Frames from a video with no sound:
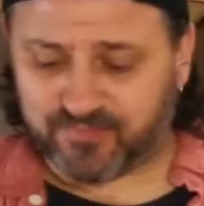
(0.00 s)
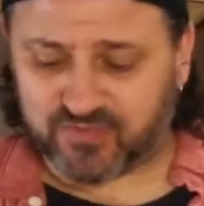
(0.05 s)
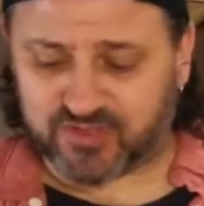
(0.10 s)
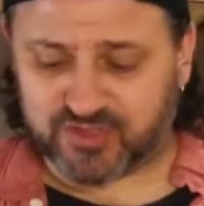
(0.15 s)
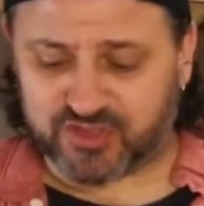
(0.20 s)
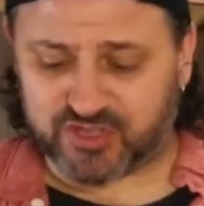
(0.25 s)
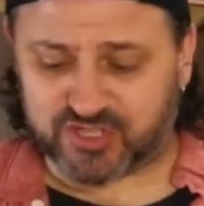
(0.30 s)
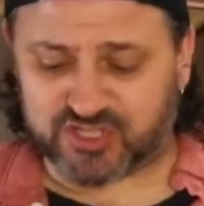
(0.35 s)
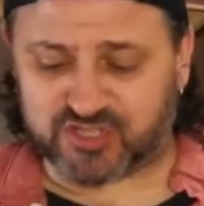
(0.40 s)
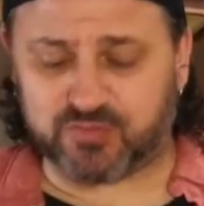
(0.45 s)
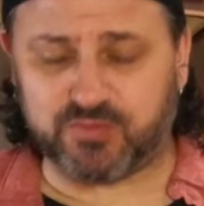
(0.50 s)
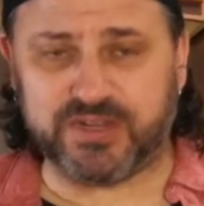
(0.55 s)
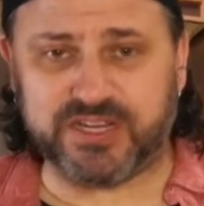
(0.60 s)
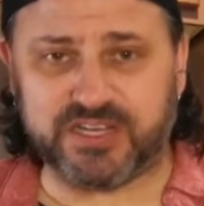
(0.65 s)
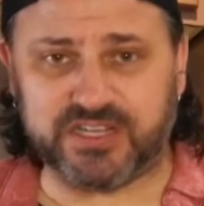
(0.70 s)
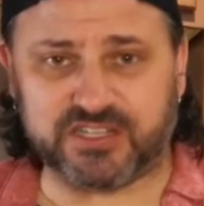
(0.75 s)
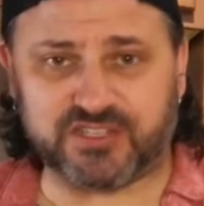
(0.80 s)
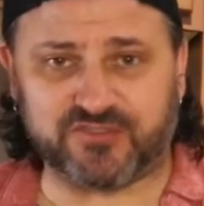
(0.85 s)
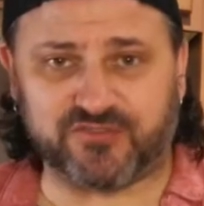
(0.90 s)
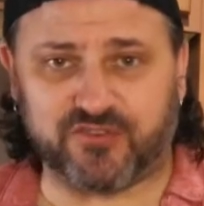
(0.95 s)
The
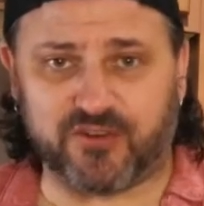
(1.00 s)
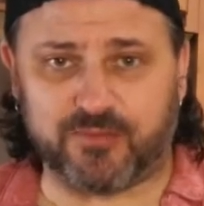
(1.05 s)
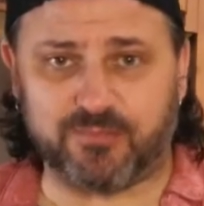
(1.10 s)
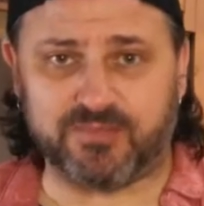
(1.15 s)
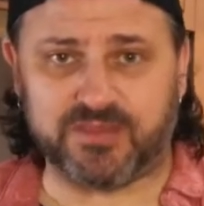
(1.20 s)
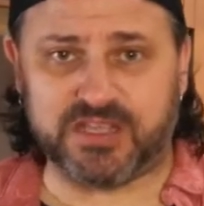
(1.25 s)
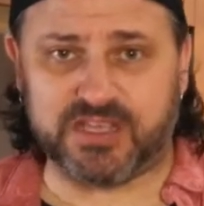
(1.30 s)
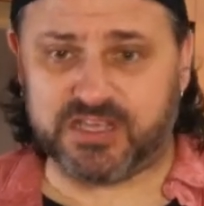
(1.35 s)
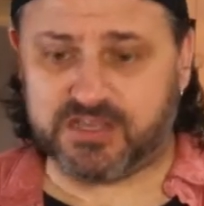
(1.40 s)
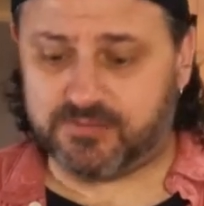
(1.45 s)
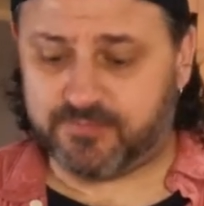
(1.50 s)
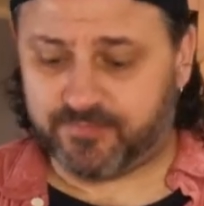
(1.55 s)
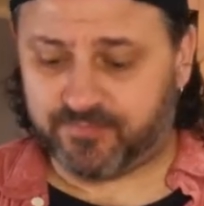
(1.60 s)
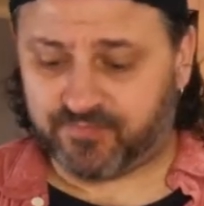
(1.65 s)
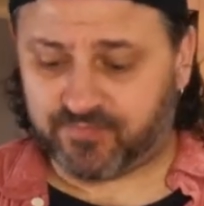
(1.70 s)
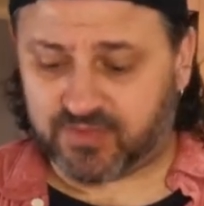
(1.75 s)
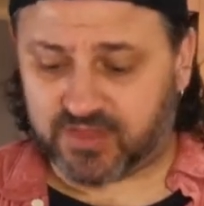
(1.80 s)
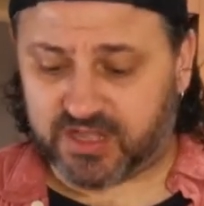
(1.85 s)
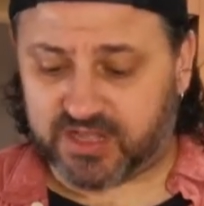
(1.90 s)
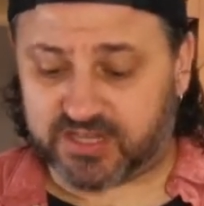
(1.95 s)
sweetness from the
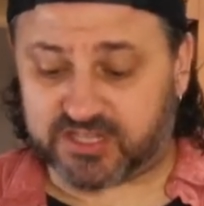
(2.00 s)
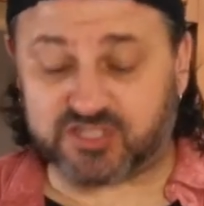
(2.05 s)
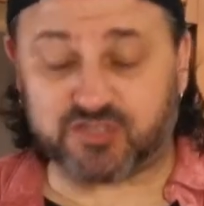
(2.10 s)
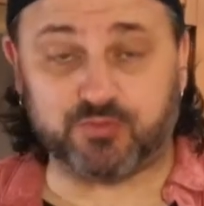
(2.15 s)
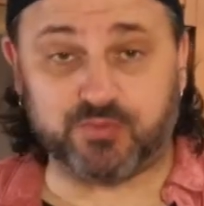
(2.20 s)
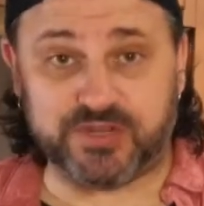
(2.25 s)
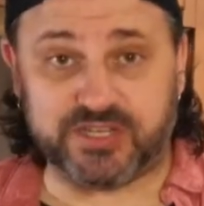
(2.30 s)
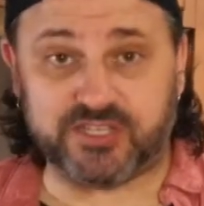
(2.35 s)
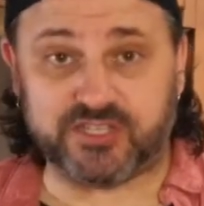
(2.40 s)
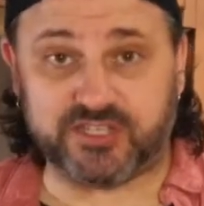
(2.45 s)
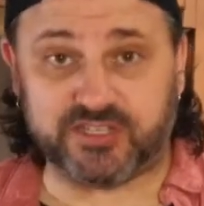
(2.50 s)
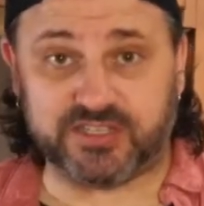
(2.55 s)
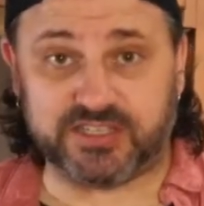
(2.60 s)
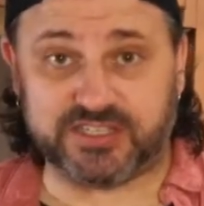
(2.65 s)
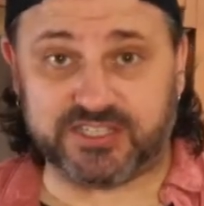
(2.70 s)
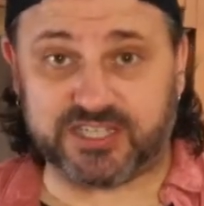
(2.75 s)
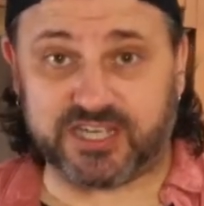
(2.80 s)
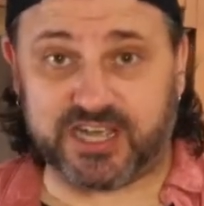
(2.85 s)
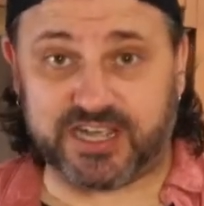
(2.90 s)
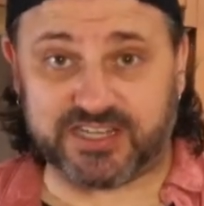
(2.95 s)
sweet chili
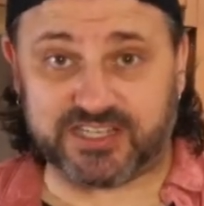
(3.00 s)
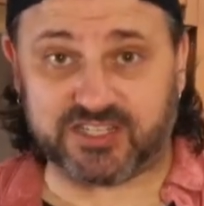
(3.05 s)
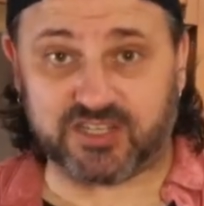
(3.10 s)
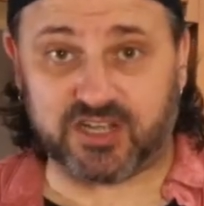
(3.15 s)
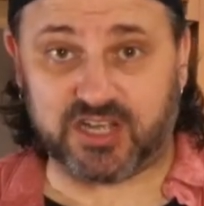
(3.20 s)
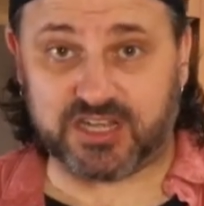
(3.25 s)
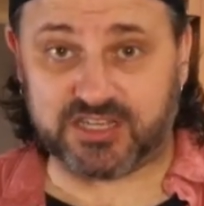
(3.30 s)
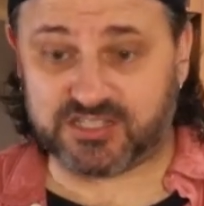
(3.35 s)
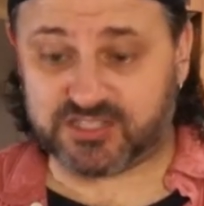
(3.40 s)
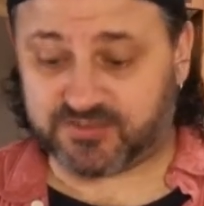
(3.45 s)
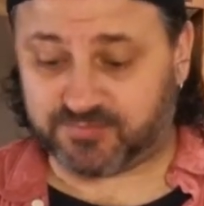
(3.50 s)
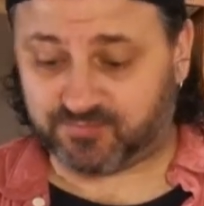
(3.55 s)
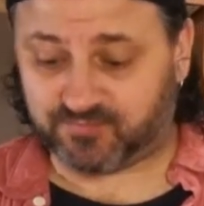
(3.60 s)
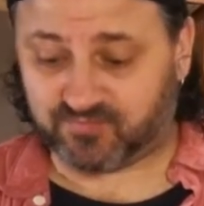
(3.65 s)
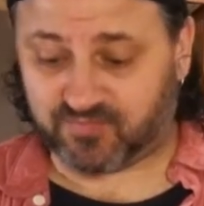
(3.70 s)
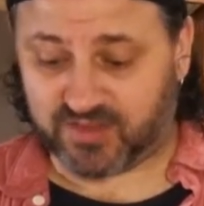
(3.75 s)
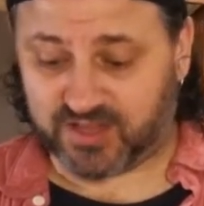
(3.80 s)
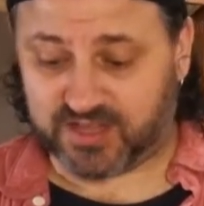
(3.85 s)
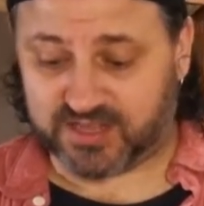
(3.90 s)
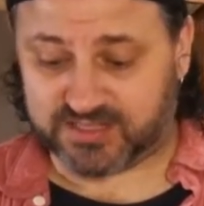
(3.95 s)
Thai sauce
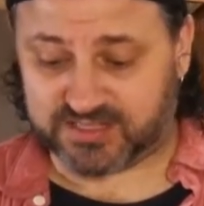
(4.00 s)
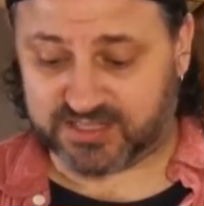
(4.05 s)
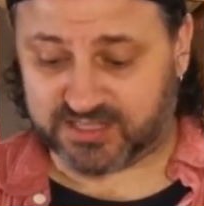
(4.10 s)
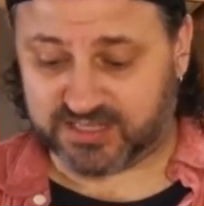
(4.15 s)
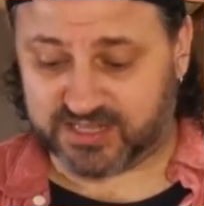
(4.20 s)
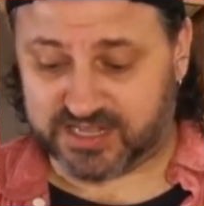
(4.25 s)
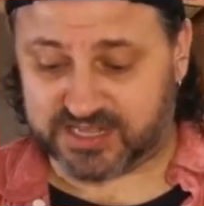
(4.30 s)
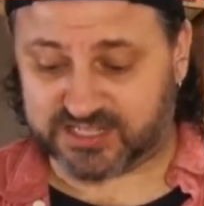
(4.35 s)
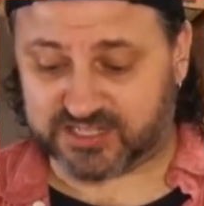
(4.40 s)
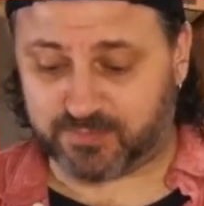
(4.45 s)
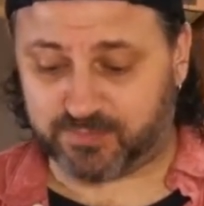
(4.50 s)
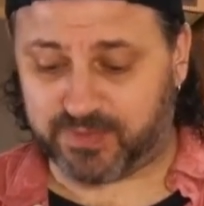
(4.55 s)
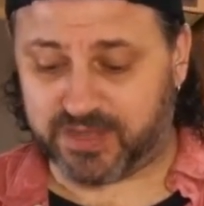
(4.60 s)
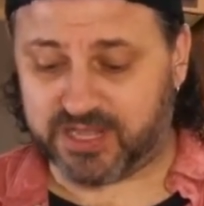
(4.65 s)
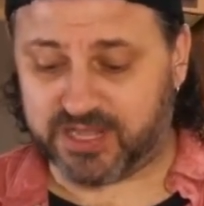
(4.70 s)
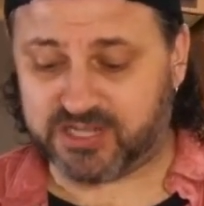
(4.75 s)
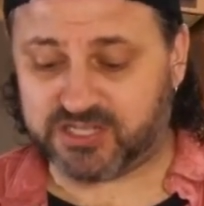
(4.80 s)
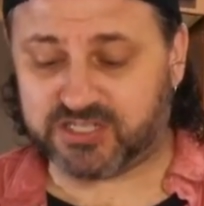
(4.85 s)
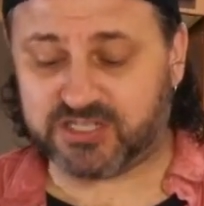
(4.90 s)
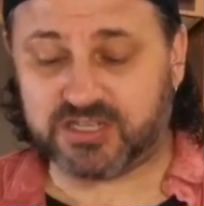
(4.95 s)
as a
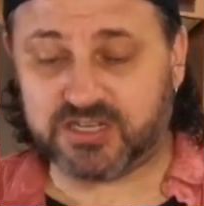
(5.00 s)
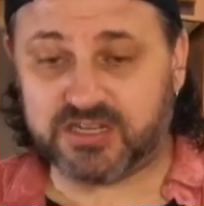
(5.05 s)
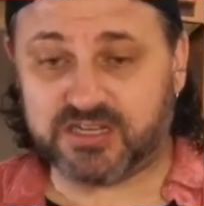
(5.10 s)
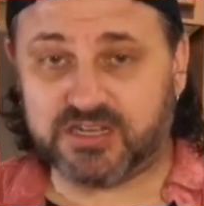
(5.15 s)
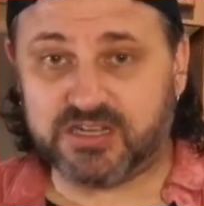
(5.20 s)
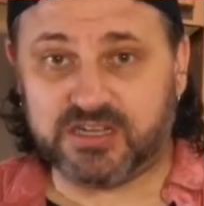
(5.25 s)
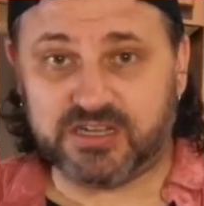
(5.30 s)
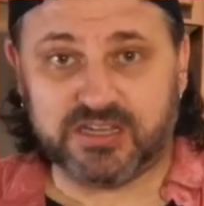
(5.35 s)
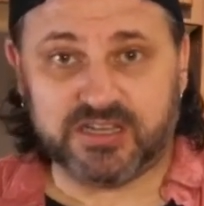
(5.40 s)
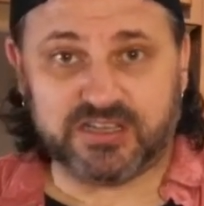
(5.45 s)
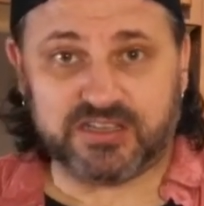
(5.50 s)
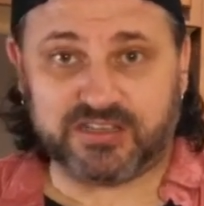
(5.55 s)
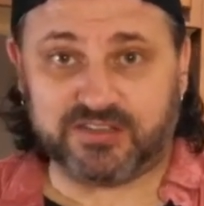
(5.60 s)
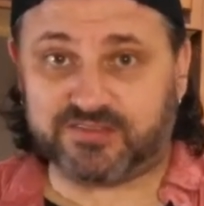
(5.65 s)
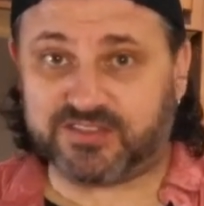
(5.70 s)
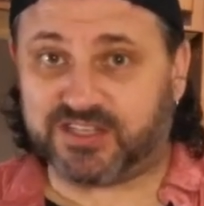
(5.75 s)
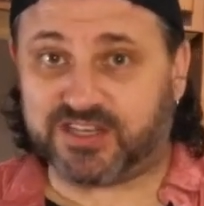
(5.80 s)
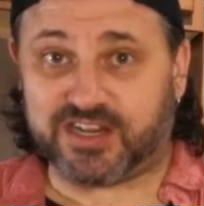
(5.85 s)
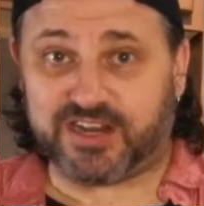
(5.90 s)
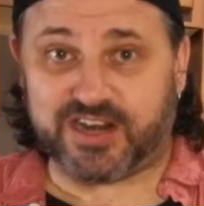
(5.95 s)
base gives
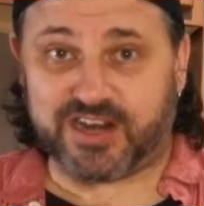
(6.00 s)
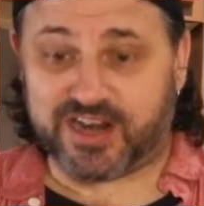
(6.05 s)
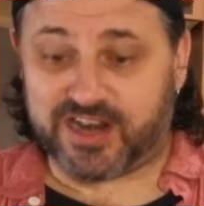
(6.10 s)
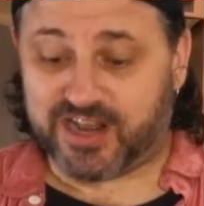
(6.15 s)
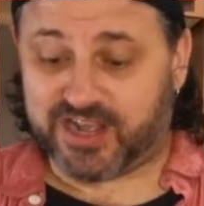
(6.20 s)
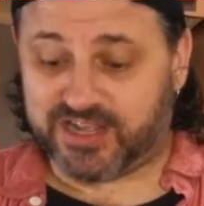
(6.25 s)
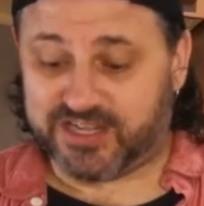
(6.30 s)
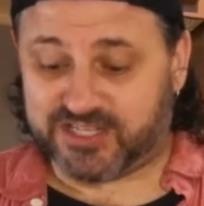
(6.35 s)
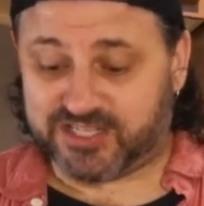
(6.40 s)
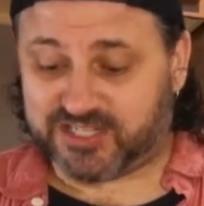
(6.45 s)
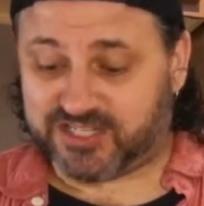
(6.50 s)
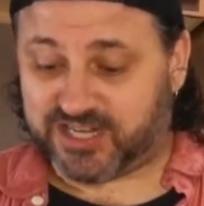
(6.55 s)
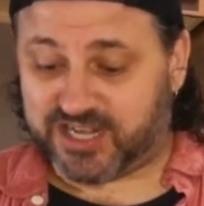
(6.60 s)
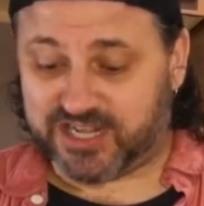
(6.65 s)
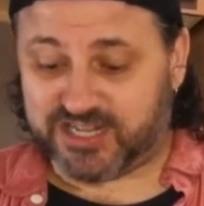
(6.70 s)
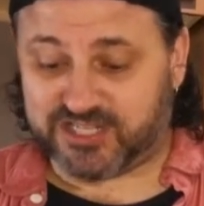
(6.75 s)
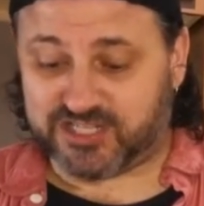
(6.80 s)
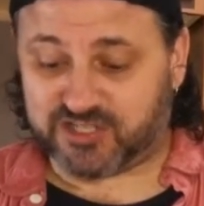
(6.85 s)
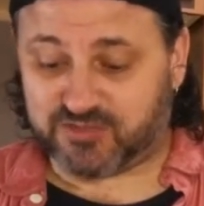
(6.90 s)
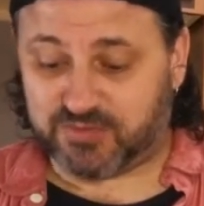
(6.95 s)
it a nice
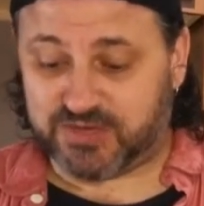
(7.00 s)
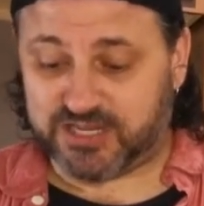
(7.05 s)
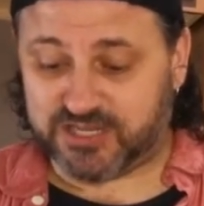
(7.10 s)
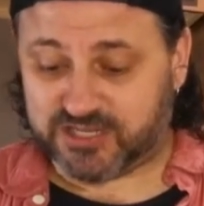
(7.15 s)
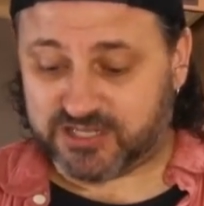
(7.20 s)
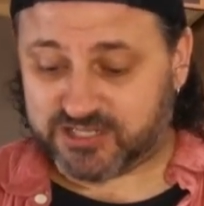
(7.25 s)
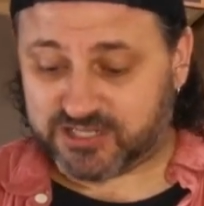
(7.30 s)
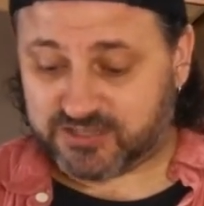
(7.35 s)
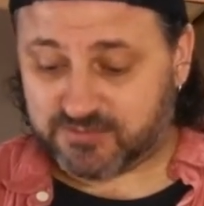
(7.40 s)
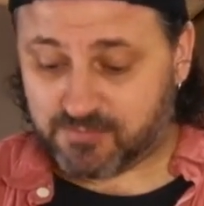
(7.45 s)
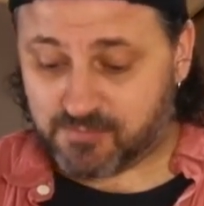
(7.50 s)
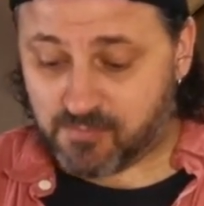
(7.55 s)
sweetness.